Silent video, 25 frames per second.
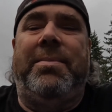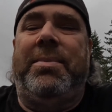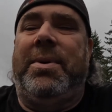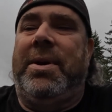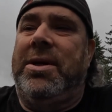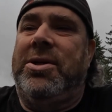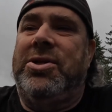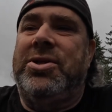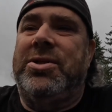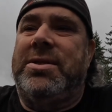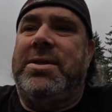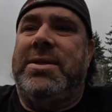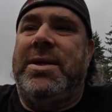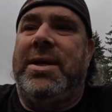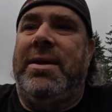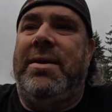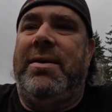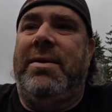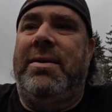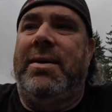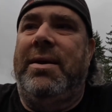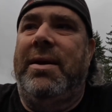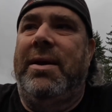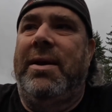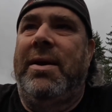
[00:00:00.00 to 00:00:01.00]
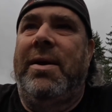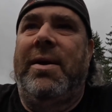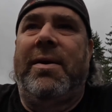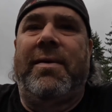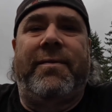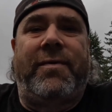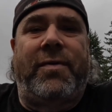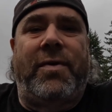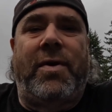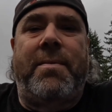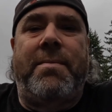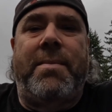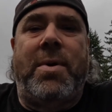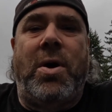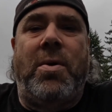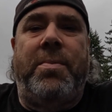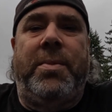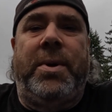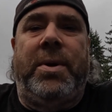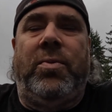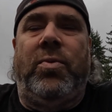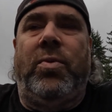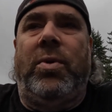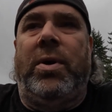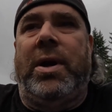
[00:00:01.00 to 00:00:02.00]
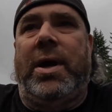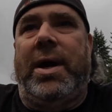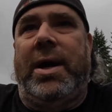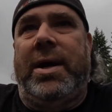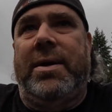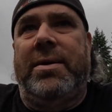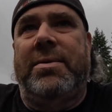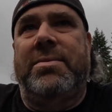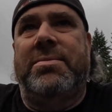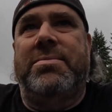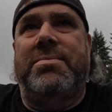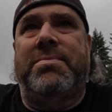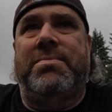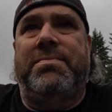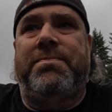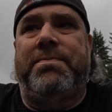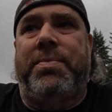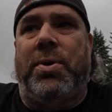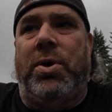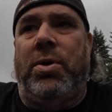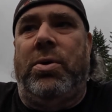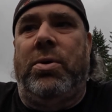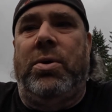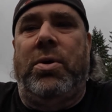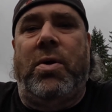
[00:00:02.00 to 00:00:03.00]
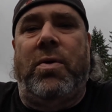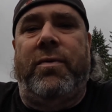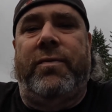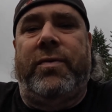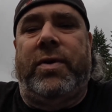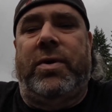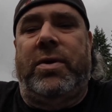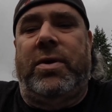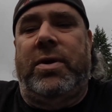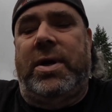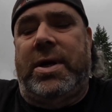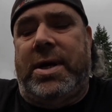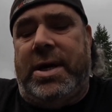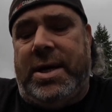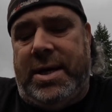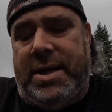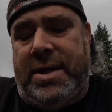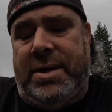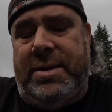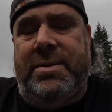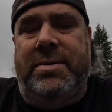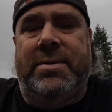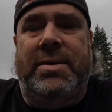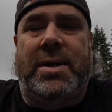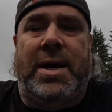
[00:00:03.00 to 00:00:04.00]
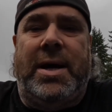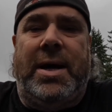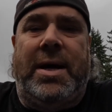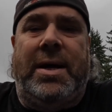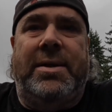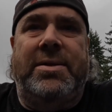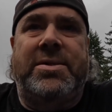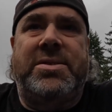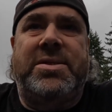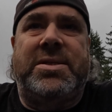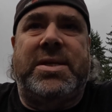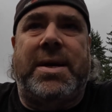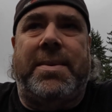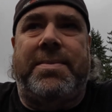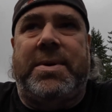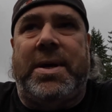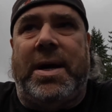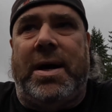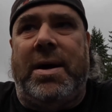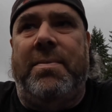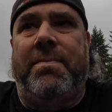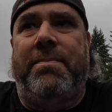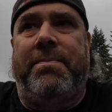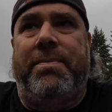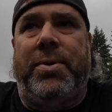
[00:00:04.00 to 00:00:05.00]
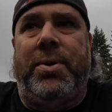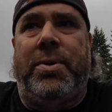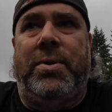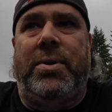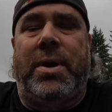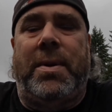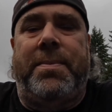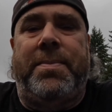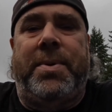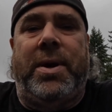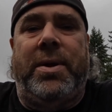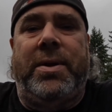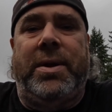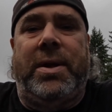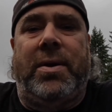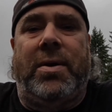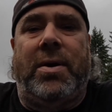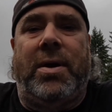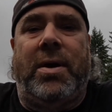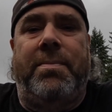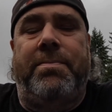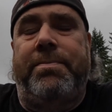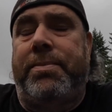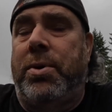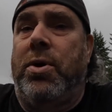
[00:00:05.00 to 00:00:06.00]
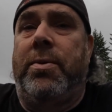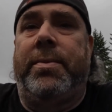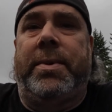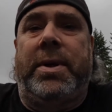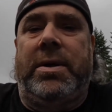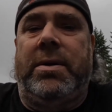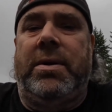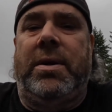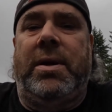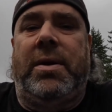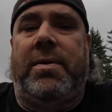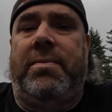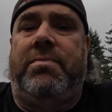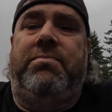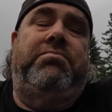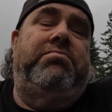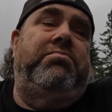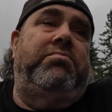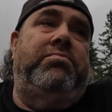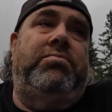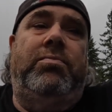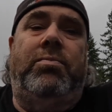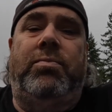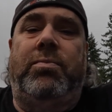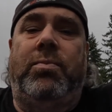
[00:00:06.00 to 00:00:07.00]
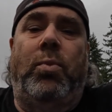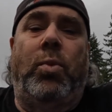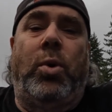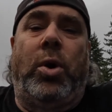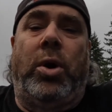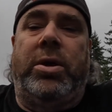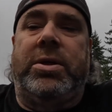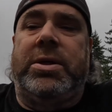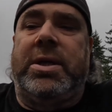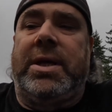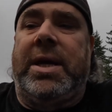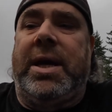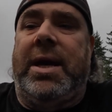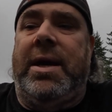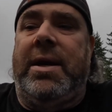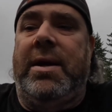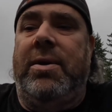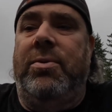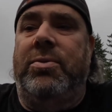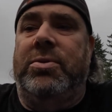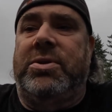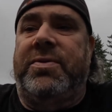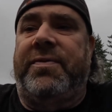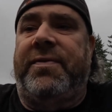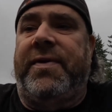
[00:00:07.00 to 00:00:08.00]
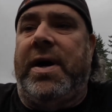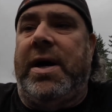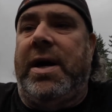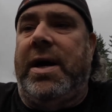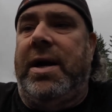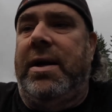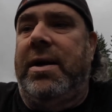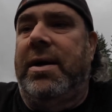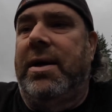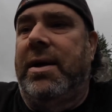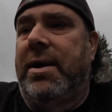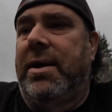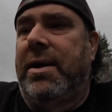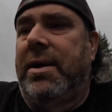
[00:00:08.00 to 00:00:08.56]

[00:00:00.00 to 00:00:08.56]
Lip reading: But it just did it for a moment. When I pulled over and stepped out and pulled up on the arm, boom, it worked again, and it was fine.